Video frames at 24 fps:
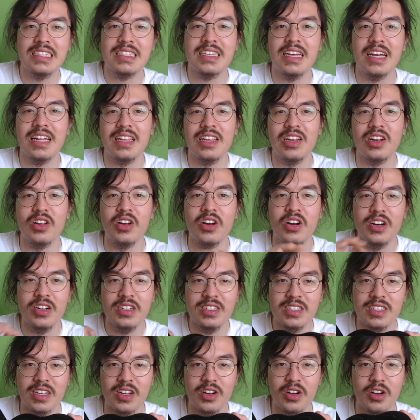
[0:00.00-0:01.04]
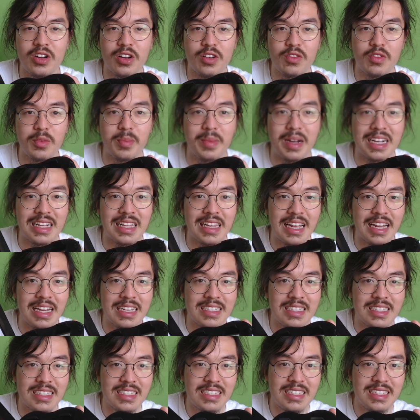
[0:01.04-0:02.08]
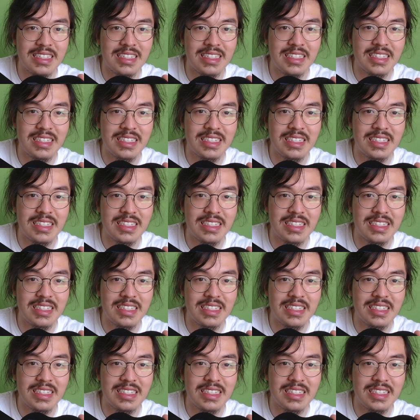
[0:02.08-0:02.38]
got little hooks that hook over my glasses.